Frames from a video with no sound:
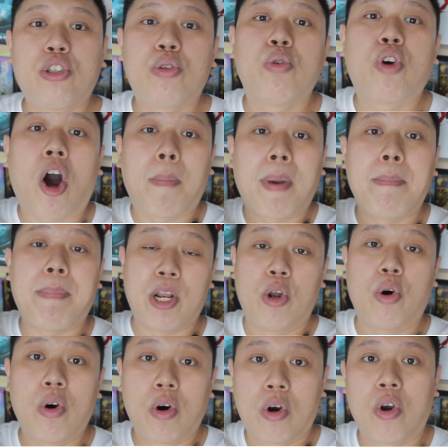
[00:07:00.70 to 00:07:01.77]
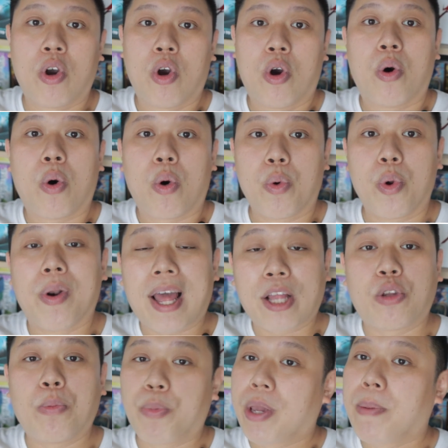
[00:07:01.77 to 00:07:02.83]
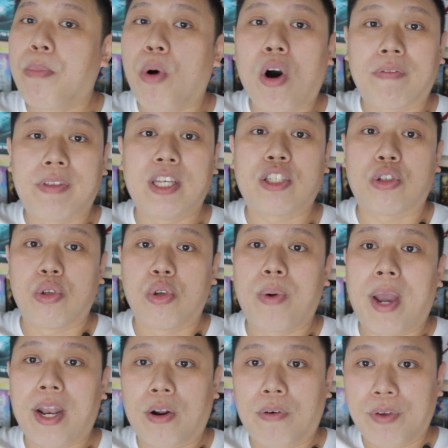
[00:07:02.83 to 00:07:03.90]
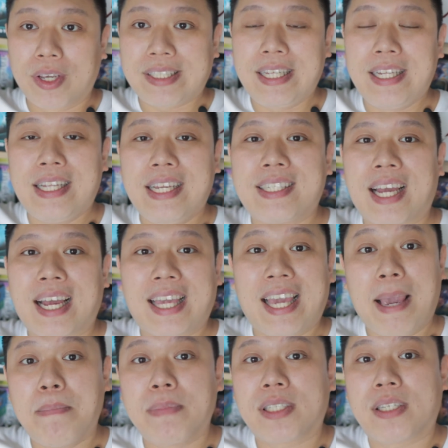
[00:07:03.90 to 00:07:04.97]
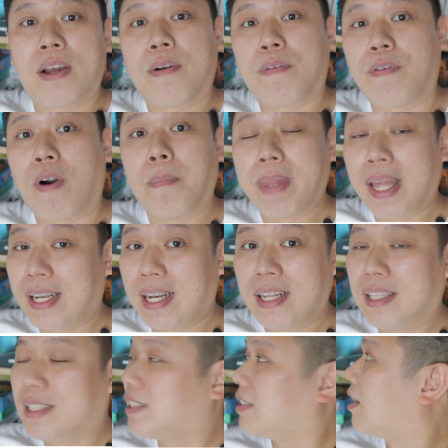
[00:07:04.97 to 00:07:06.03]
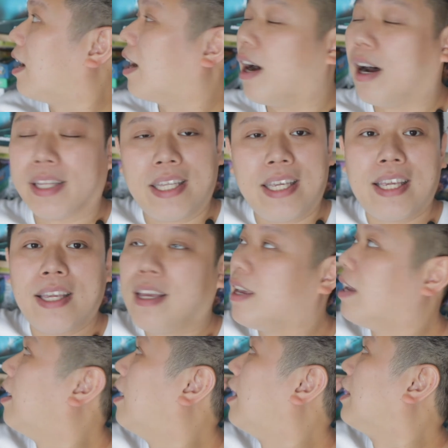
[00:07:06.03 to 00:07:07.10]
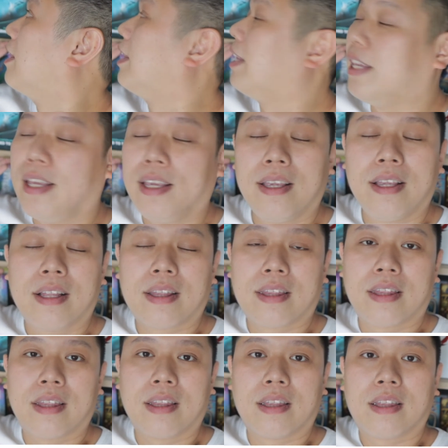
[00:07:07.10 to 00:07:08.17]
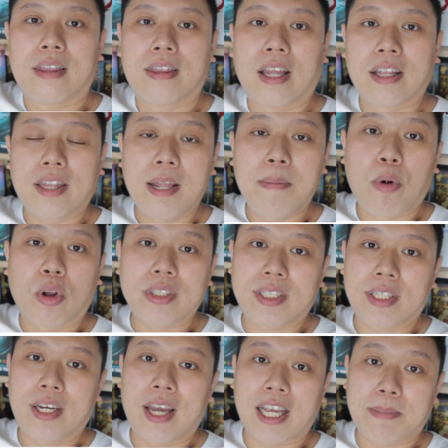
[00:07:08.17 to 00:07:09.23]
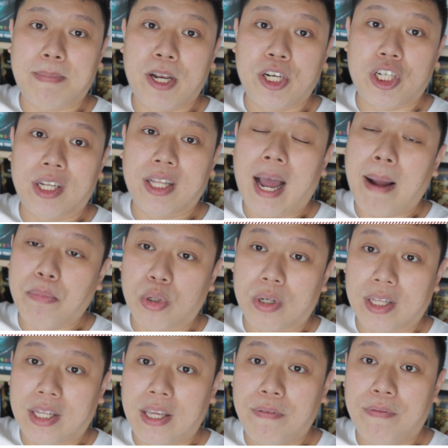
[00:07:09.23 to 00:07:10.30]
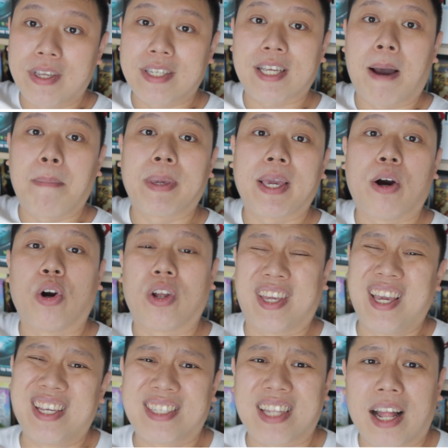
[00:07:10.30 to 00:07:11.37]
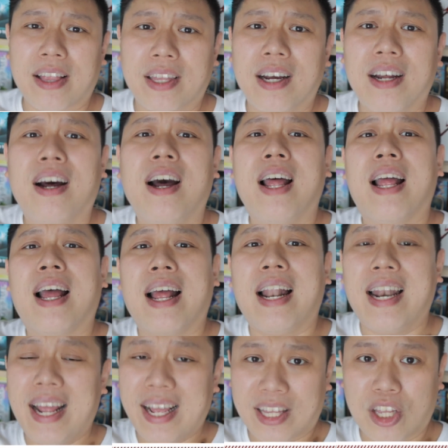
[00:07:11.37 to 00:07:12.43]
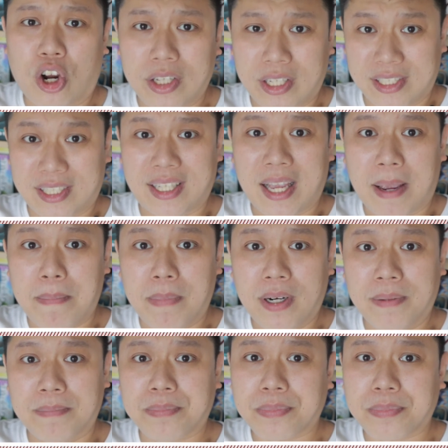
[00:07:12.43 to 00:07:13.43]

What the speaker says: do comment below. We would like to bring more of this to you, and obviously these are games from Netherlands. The 13 monster expansion Arm to the Teeth is coming out on Kickstarter later on in September.